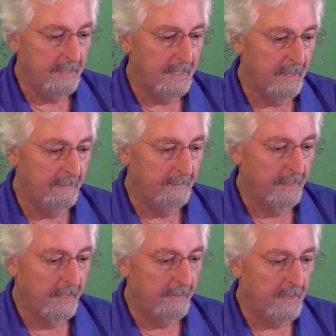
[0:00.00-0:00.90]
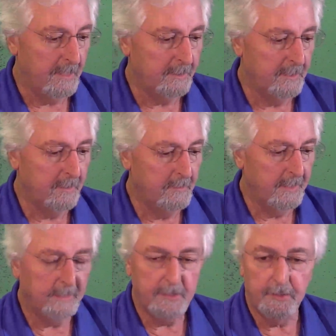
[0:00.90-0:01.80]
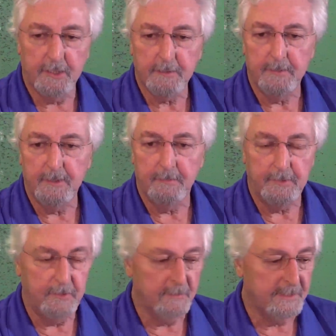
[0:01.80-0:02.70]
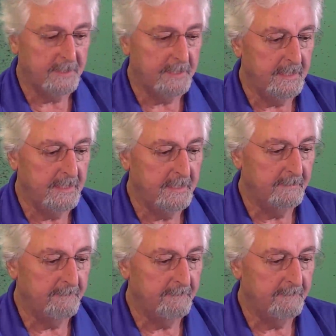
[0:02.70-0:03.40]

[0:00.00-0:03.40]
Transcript: Now, I'm actually going to make the adjustment, but you'll see